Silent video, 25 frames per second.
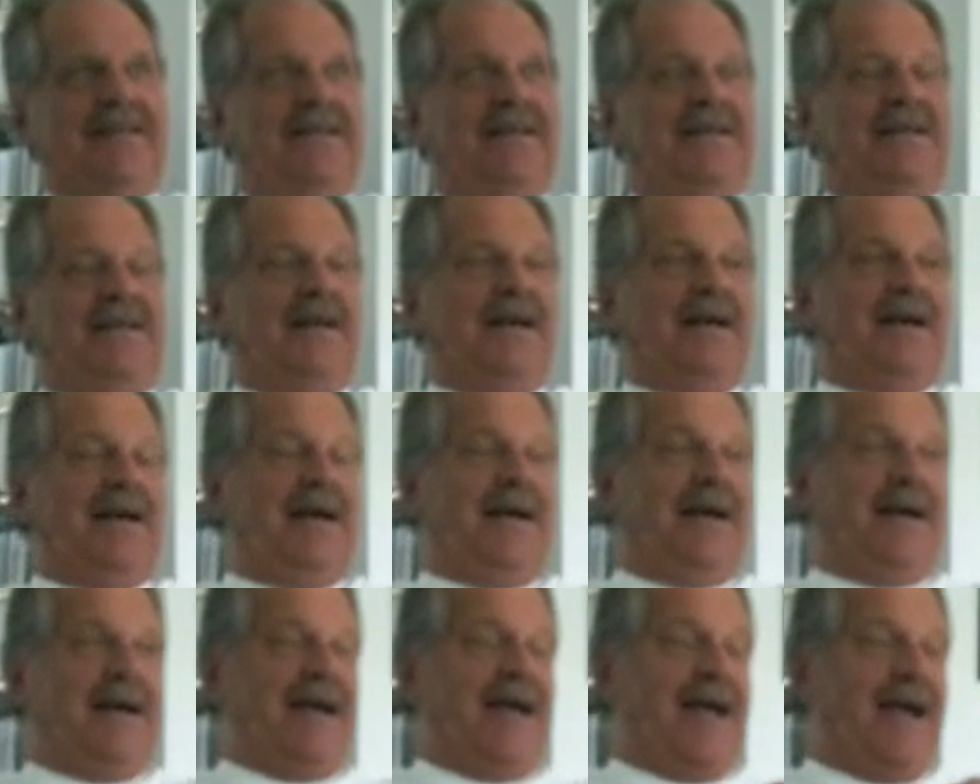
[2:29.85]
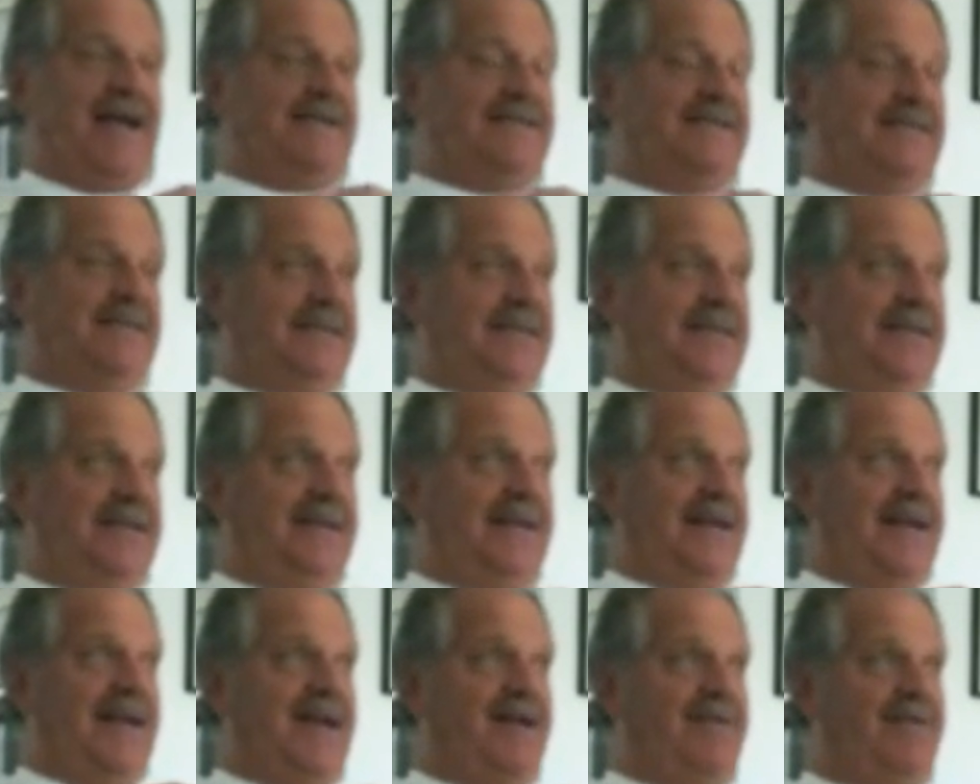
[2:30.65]
I was drafted as a
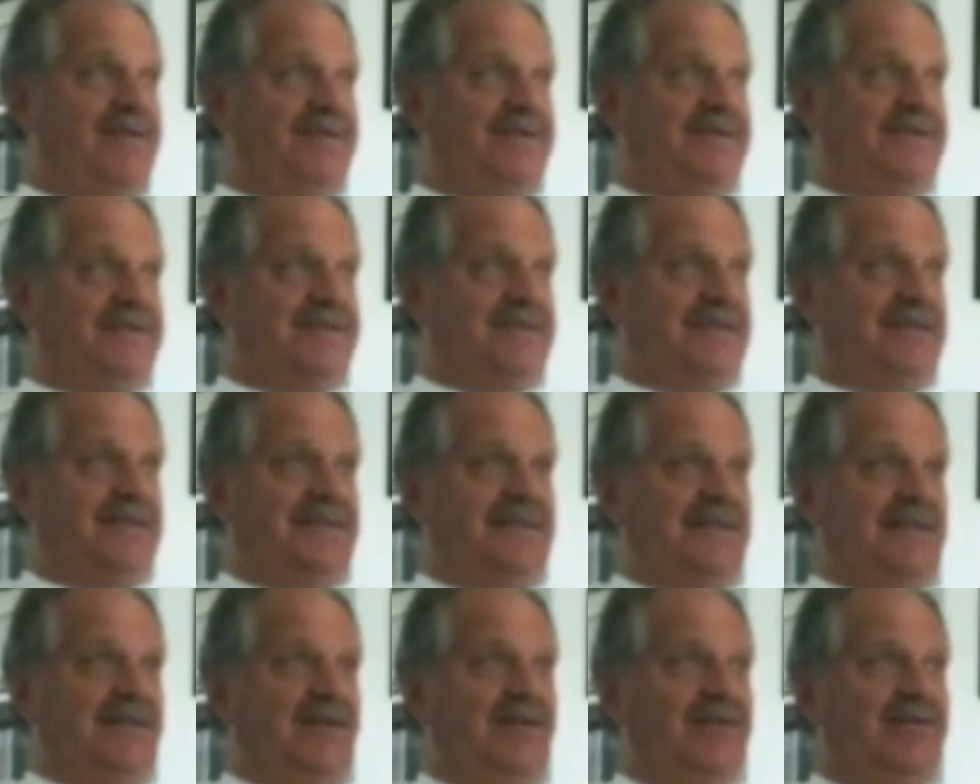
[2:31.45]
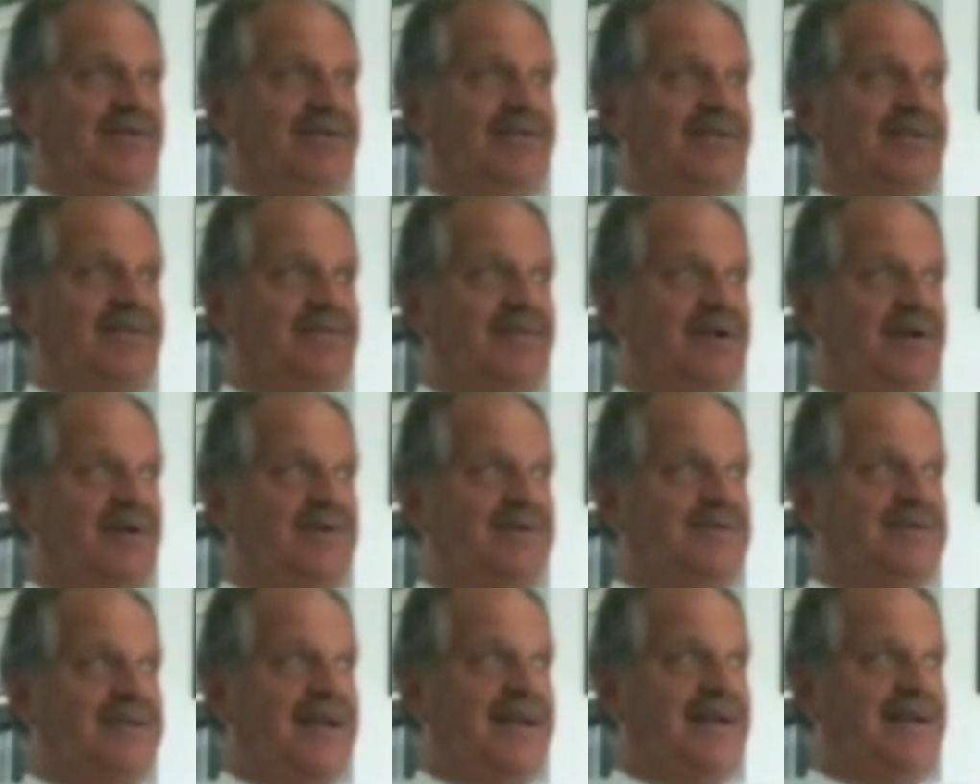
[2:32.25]
young boy because they needed
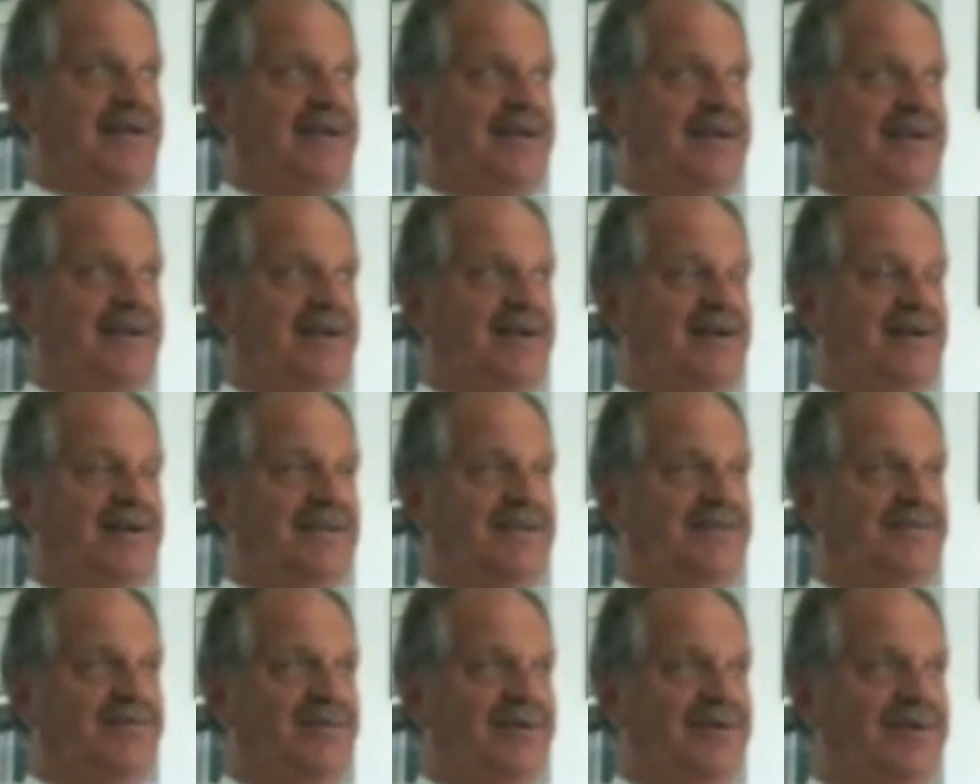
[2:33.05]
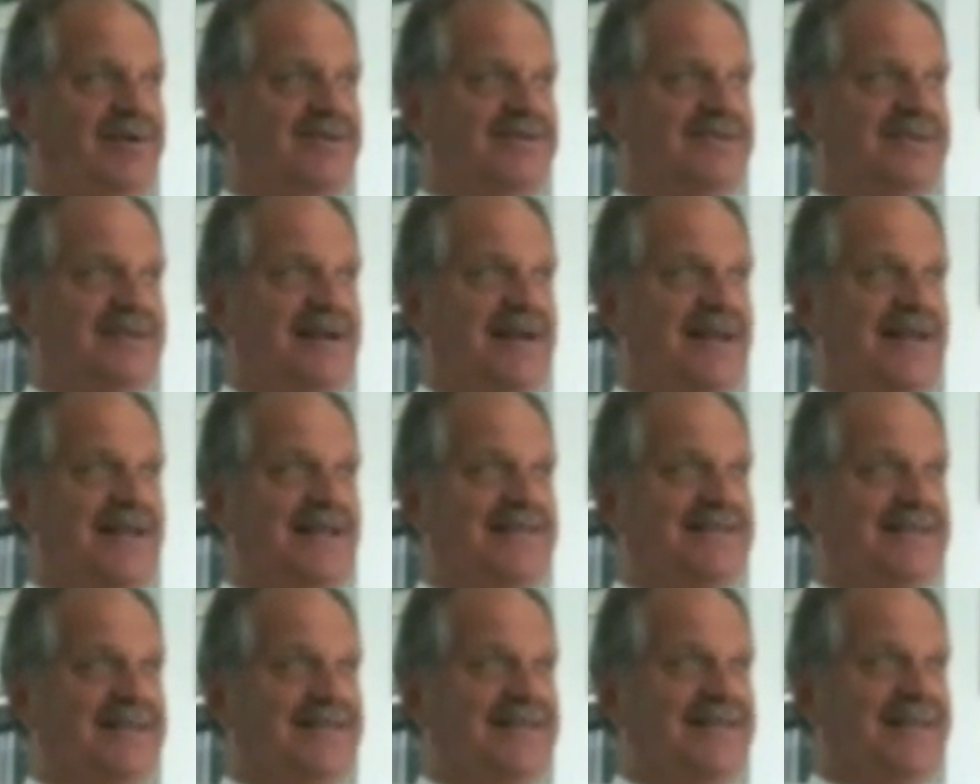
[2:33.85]
soldiers. I wasn't in school. I was just
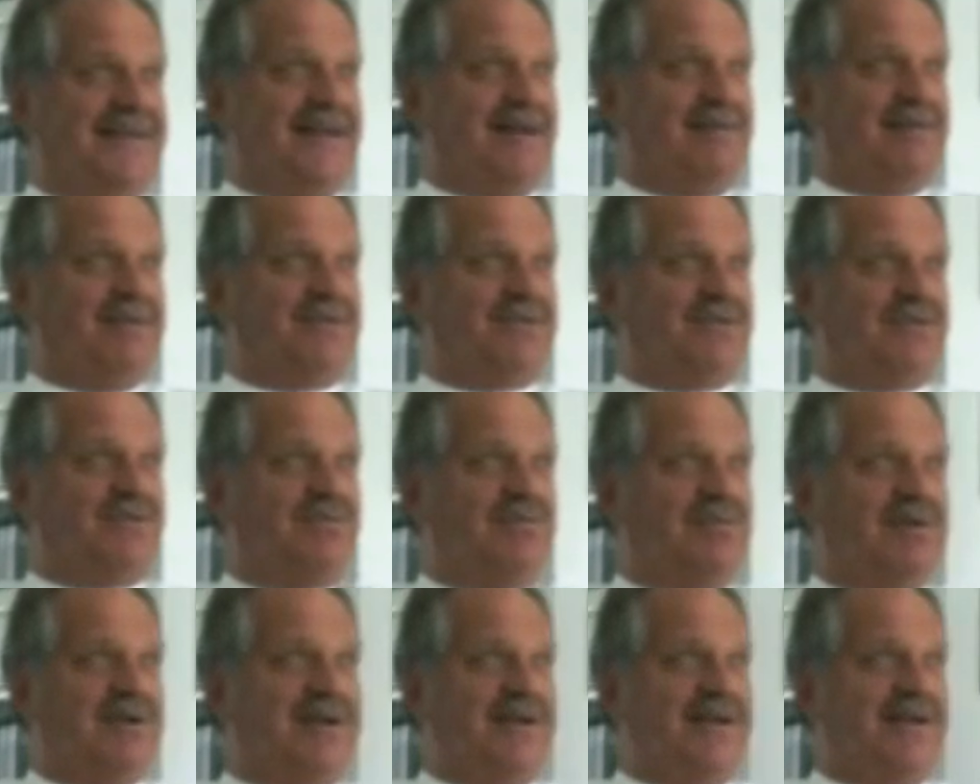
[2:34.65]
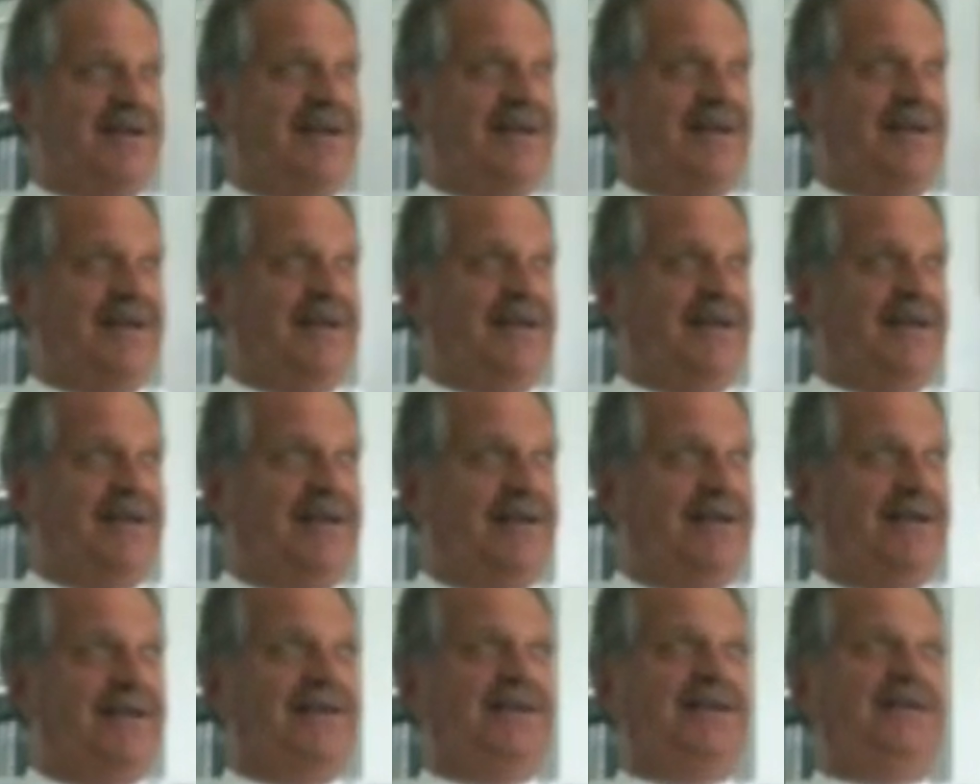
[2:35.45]
helping out around the farm back
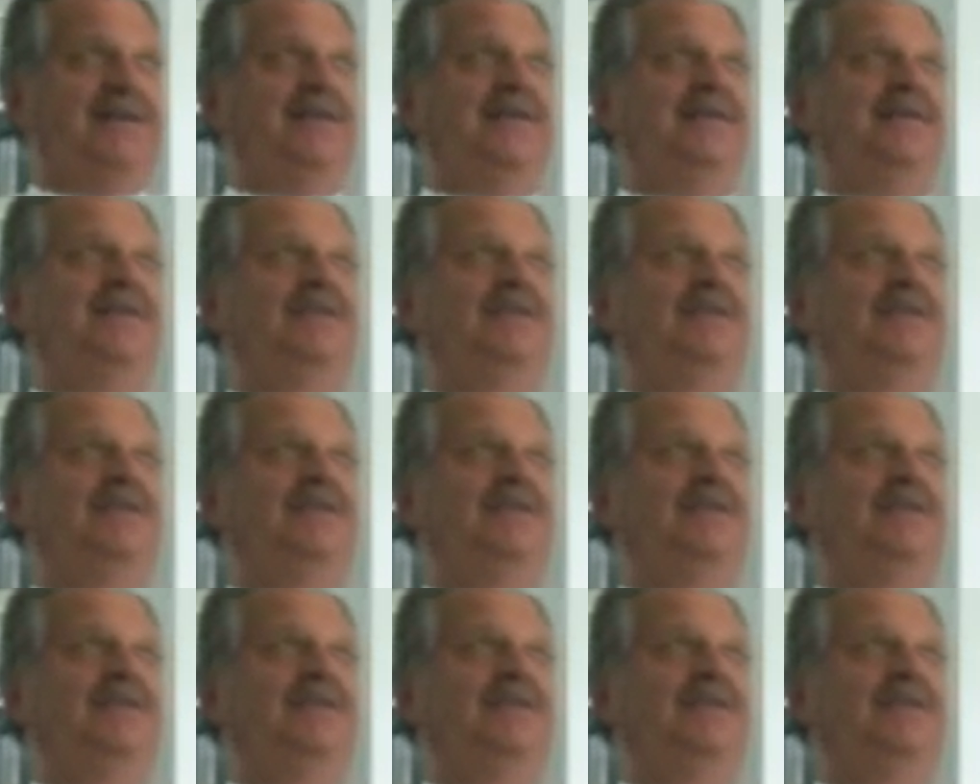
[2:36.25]
home.